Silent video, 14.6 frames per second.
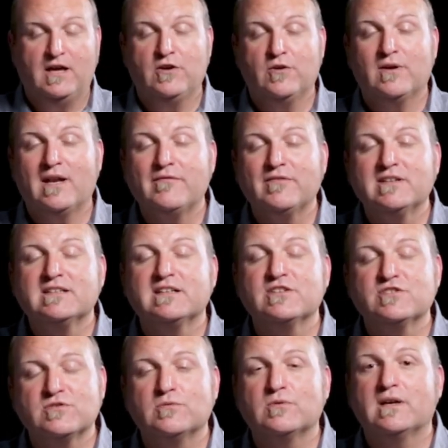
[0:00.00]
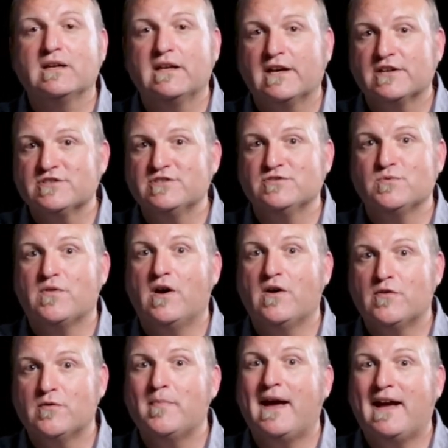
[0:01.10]
You can have intentional connections with
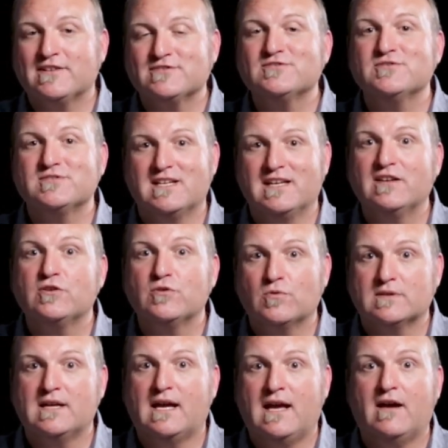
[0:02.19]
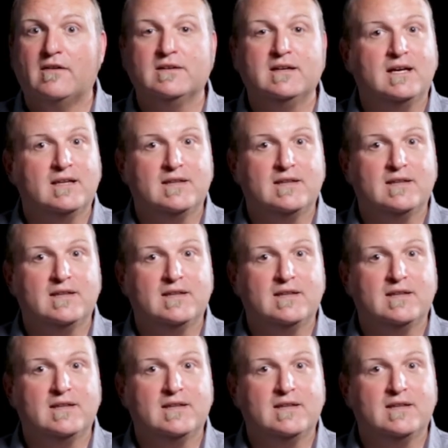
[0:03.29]
other pastors in your town.